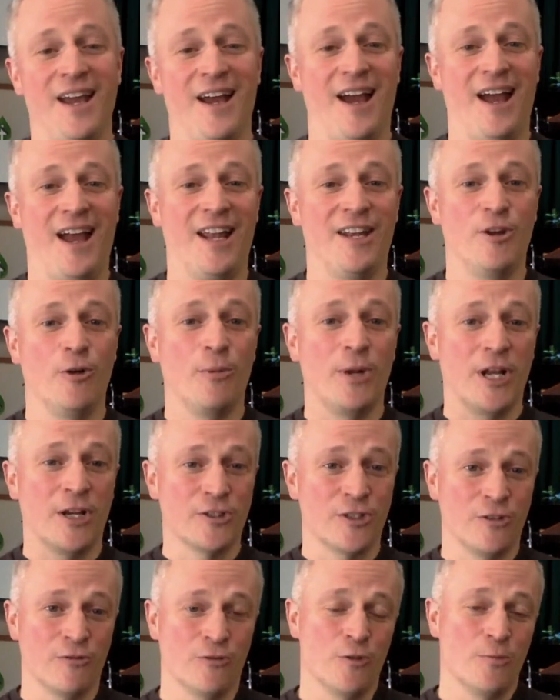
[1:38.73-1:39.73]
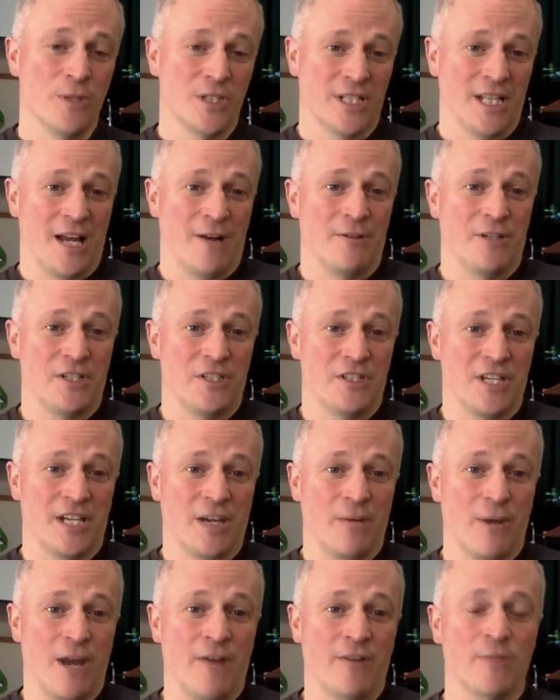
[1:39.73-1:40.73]
and nobody else in the room is allowed to
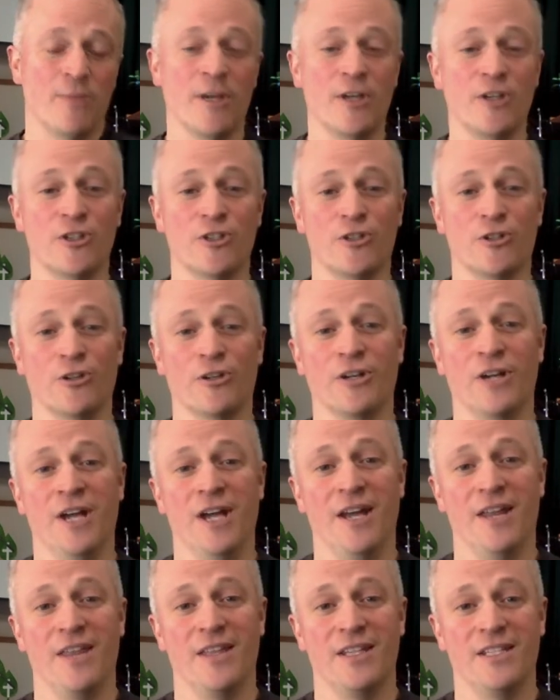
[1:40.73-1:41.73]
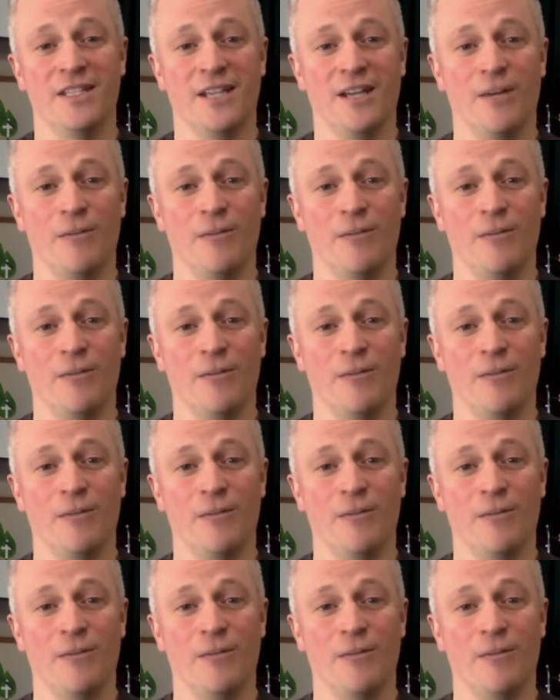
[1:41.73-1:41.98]
sing, and we have to make sure that